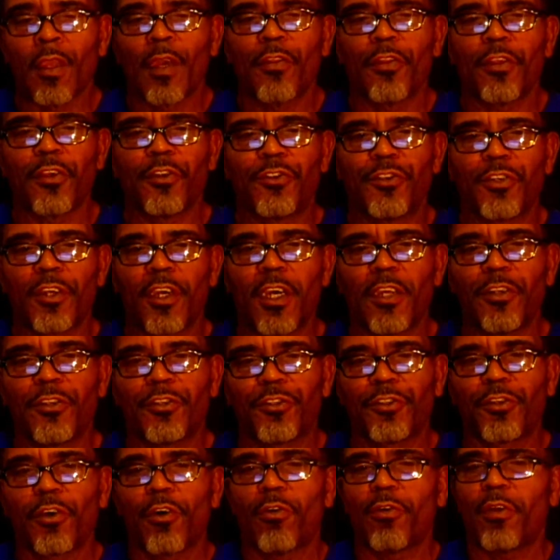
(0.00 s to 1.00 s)
The
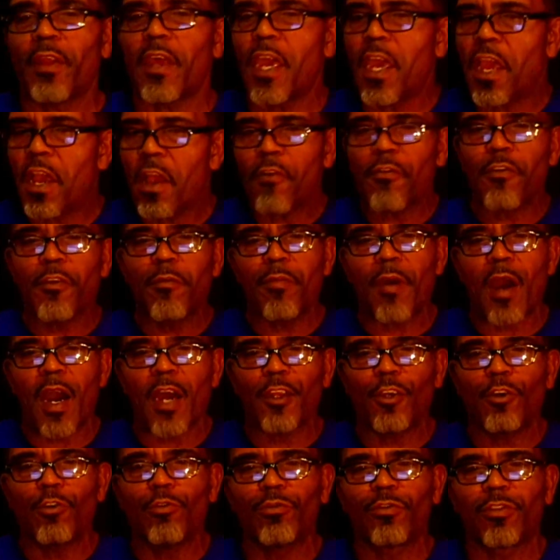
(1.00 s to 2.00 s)
judge told
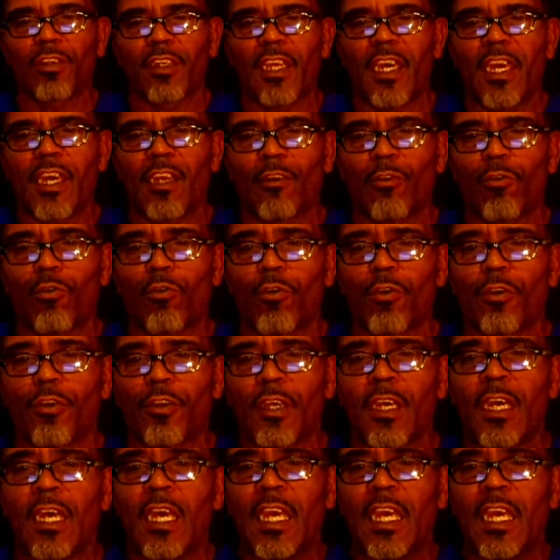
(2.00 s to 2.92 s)
everybody whose landlord